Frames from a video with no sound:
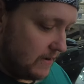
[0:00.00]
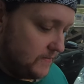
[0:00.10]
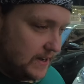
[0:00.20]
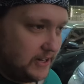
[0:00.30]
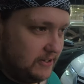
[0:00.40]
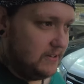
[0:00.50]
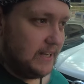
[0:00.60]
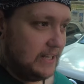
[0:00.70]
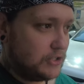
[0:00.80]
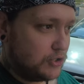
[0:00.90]
Thank you
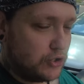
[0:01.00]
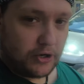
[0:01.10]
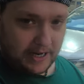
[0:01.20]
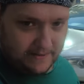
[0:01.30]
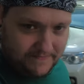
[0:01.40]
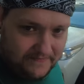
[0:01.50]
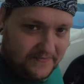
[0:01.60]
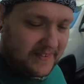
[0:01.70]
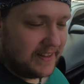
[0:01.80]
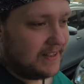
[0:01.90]
is Shukran.
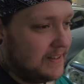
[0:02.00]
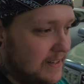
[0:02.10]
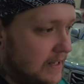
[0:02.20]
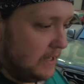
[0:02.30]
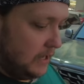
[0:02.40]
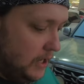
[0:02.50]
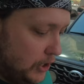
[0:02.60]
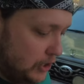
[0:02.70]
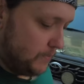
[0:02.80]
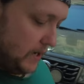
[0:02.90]

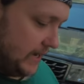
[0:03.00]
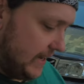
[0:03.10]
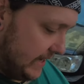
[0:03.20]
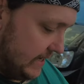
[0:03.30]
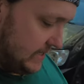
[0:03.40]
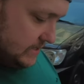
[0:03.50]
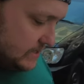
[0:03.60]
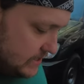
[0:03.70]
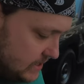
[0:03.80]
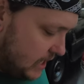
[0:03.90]
Goodbye
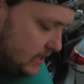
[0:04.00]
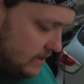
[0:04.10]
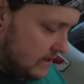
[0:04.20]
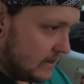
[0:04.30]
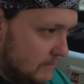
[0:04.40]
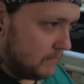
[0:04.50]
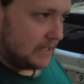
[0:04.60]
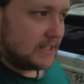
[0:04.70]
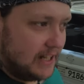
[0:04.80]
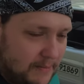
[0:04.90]
is
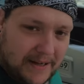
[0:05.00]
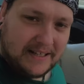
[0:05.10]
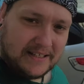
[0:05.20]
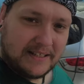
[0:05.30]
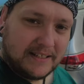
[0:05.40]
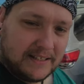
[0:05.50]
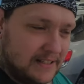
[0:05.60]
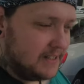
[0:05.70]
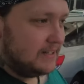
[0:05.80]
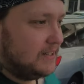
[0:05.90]
Masalama.
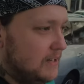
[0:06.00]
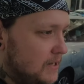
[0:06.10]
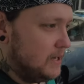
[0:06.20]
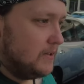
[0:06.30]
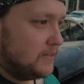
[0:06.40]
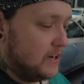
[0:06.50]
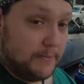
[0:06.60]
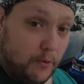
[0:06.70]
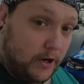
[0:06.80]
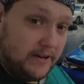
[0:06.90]
The
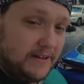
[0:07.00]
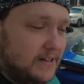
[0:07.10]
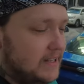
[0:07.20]
number one